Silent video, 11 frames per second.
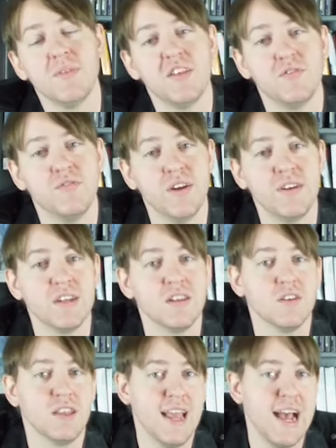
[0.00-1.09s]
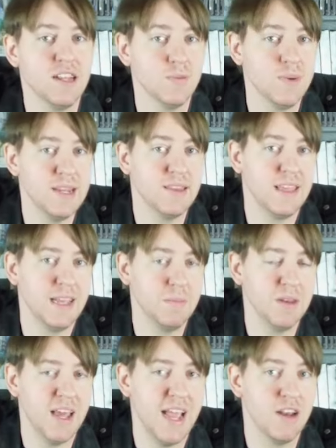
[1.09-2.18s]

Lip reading: this very clearly Halloween-themed